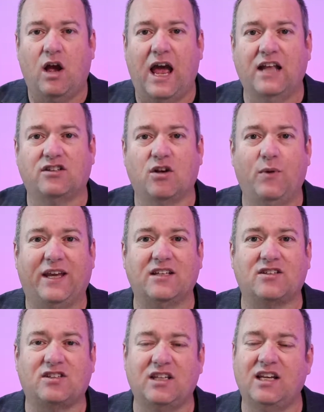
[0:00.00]
and so we can
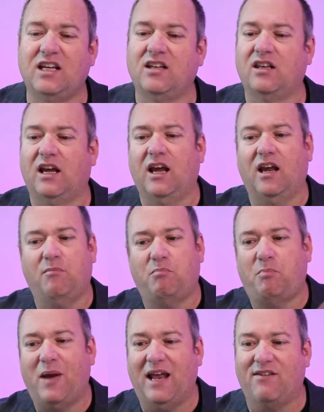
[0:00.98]
see their
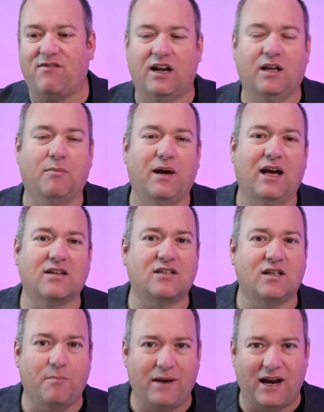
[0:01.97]
pet running past
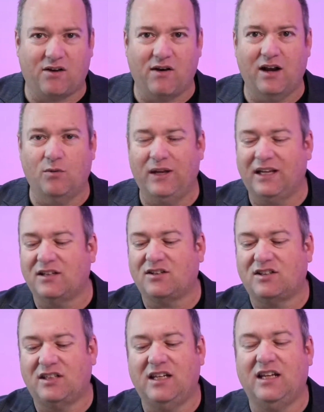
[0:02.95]
in the background. We can
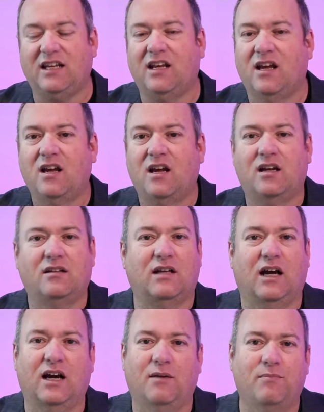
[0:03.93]
see,
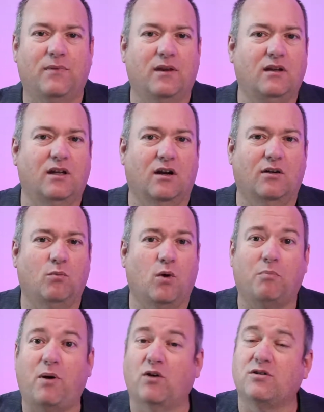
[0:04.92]

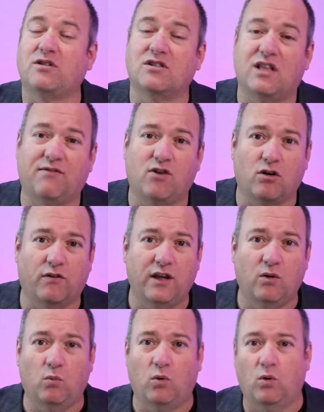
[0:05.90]
what posters they've got on
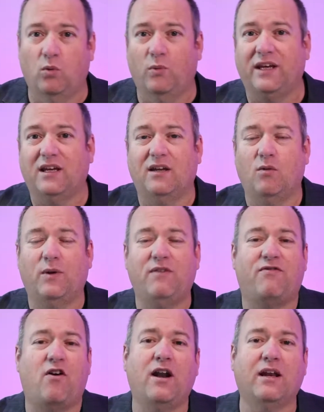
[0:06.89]
their wall. We're
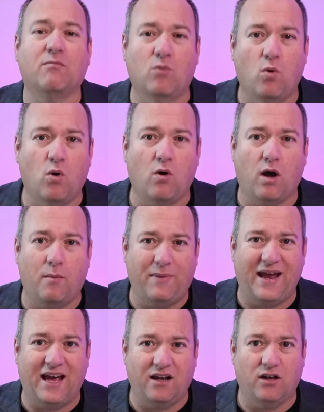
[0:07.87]
finding more
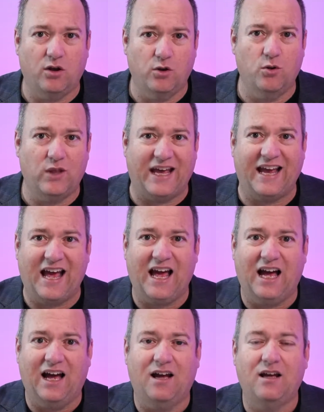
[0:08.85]
about who they
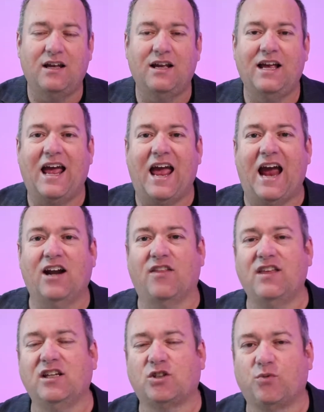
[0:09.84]
are. And I
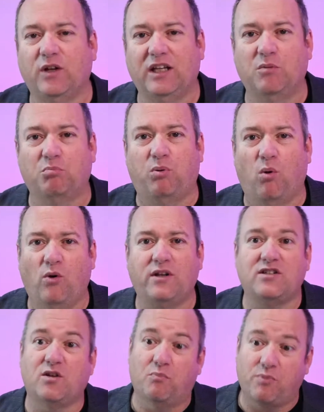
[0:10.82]
think it's really
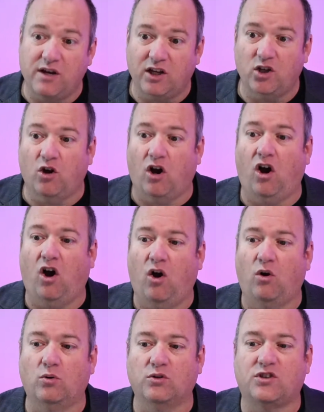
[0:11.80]
important to bring your
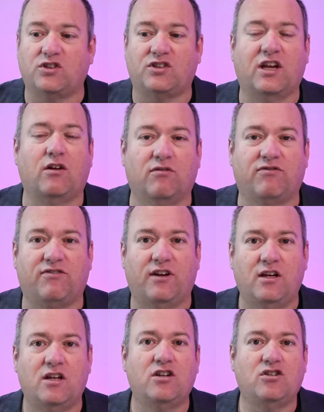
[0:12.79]
whole self
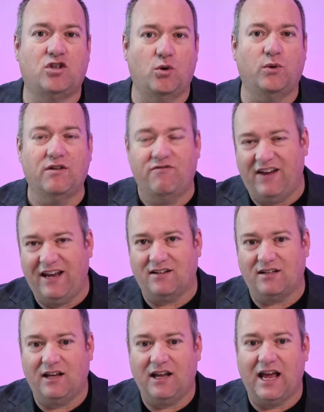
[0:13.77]
to an event
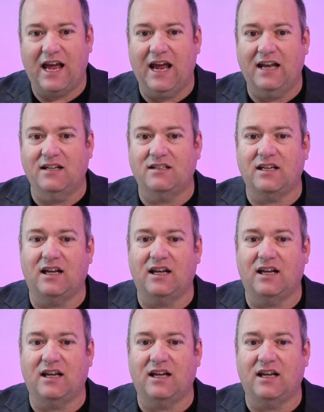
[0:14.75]
and,